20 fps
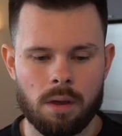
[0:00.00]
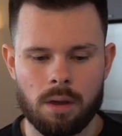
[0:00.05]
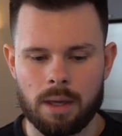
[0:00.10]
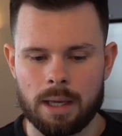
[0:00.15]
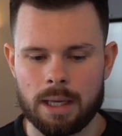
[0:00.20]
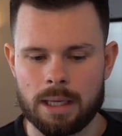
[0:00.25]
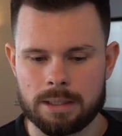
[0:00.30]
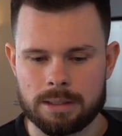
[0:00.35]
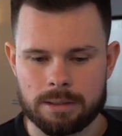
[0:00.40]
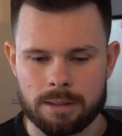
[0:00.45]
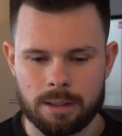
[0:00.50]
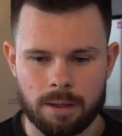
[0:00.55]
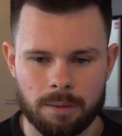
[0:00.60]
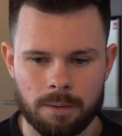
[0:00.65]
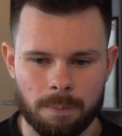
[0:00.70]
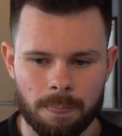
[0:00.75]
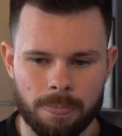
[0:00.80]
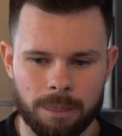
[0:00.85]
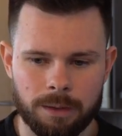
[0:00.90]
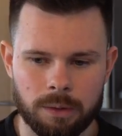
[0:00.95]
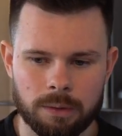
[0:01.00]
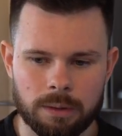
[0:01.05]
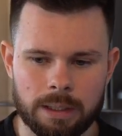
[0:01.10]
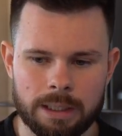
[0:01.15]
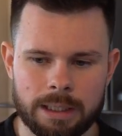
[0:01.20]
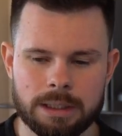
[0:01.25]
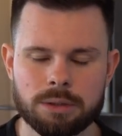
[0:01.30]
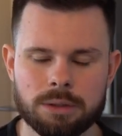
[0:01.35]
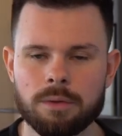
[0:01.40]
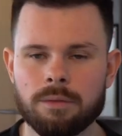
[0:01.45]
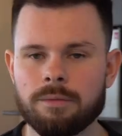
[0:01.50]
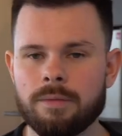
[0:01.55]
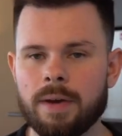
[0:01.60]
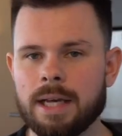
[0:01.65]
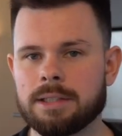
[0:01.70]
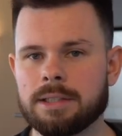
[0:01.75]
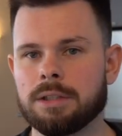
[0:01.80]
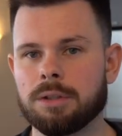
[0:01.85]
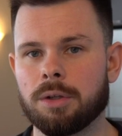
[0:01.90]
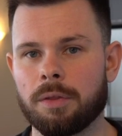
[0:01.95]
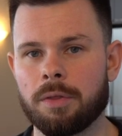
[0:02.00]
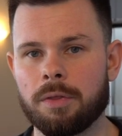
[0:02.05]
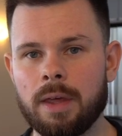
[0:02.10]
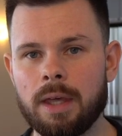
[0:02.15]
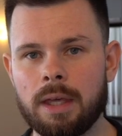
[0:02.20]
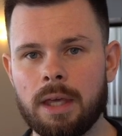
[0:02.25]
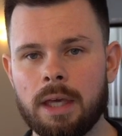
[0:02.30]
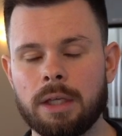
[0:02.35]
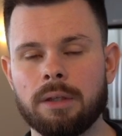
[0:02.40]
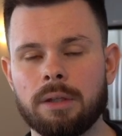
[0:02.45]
Is that you need to invest in your thinking.